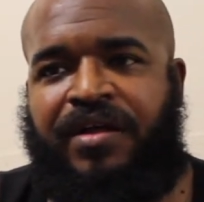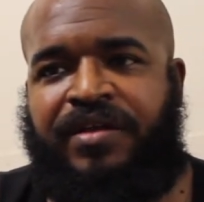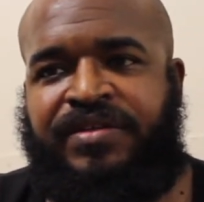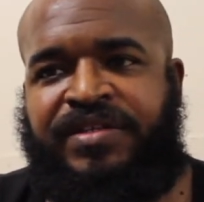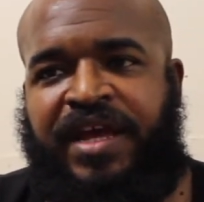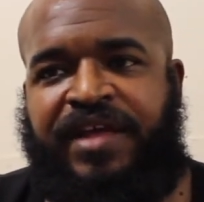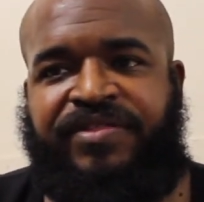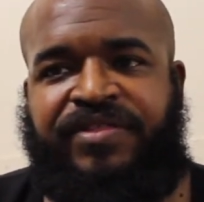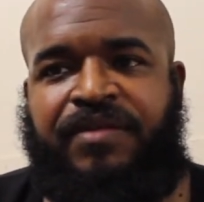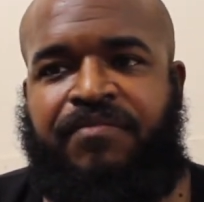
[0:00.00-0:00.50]

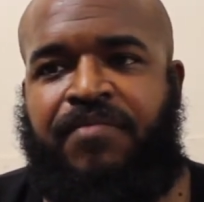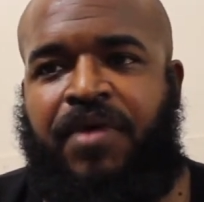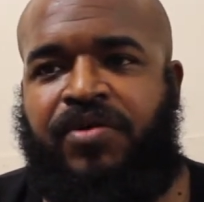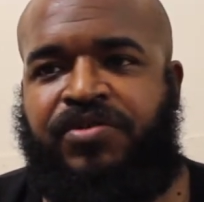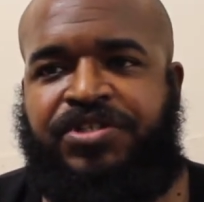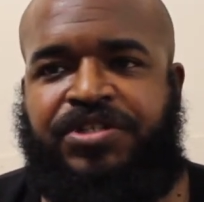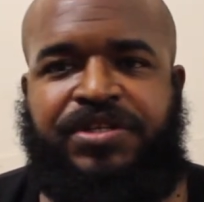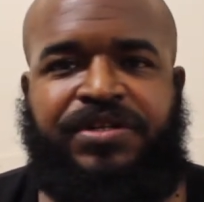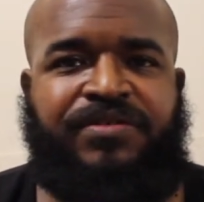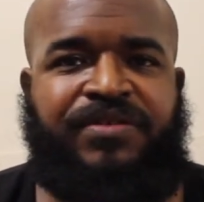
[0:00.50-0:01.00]
Death in
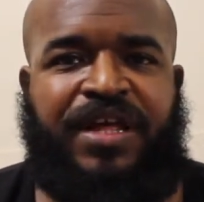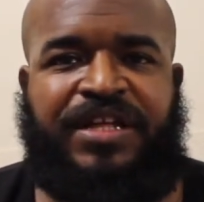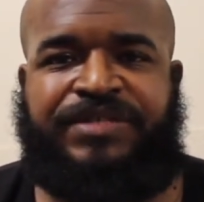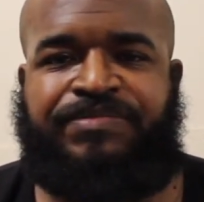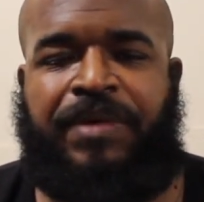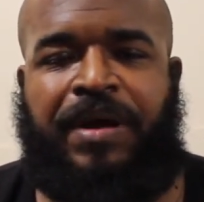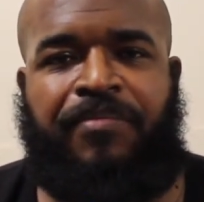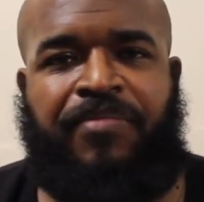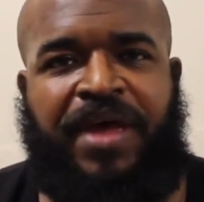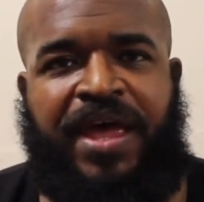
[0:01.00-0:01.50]
Motion,
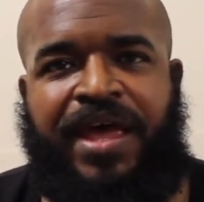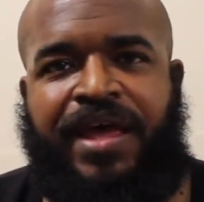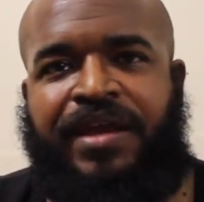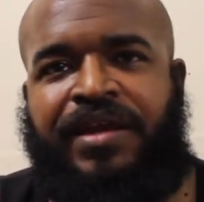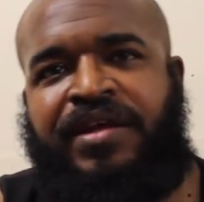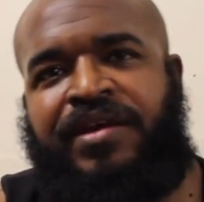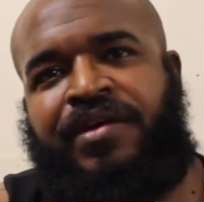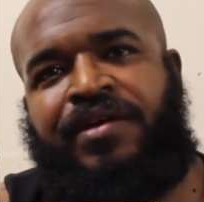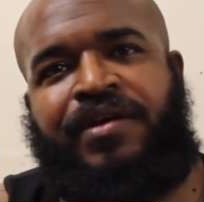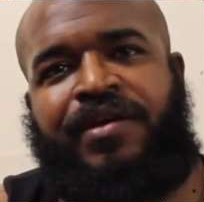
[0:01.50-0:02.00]
that's my
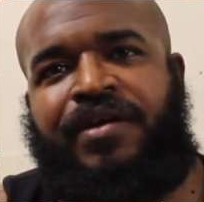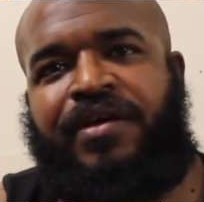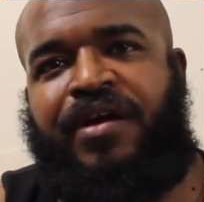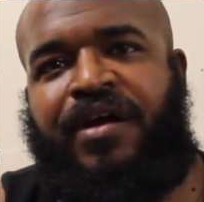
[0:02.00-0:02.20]
band.